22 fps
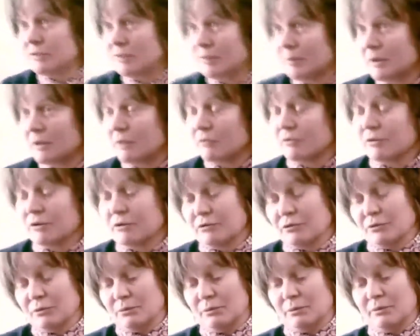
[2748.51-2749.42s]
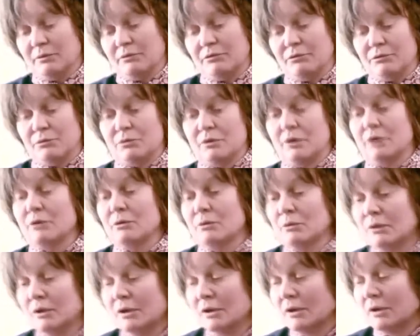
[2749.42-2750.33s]
I mean, if you
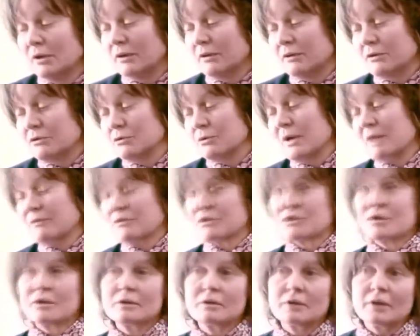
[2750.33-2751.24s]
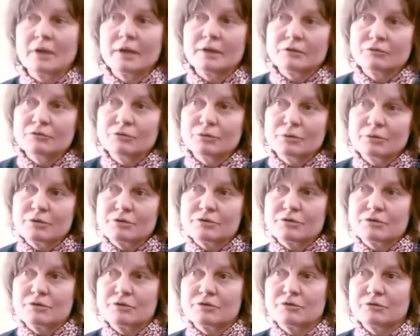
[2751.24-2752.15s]
know that you have a certain kind of
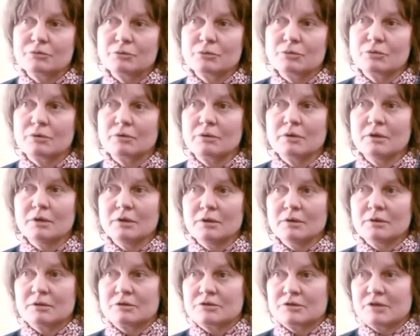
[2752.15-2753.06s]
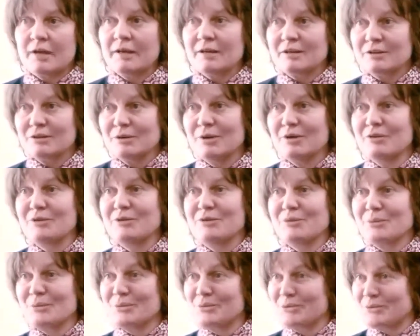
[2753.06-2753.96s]
neurosis, you can decide
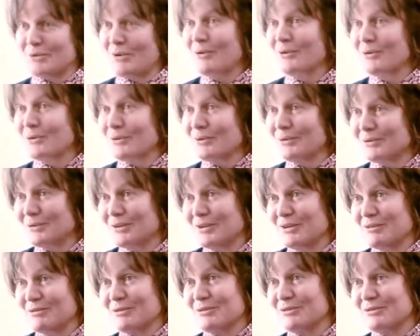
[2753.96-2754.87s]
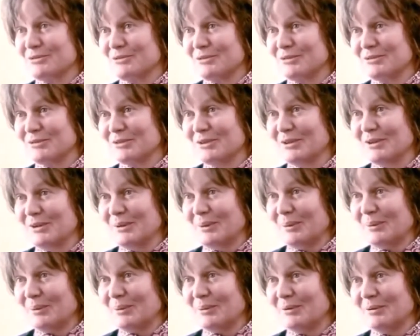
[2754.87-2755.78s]
whether you're going to conquer it, for instance,
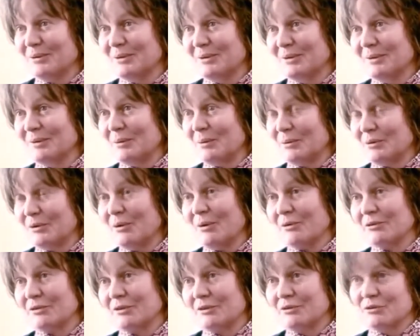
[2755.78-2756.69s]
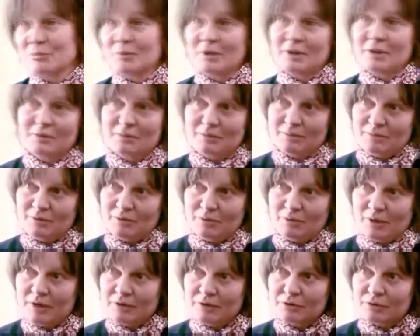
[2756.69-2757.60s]
or not, and you may
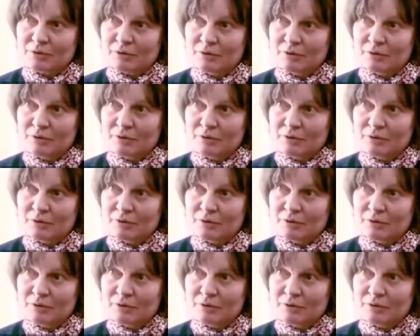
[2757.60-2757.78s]
know how to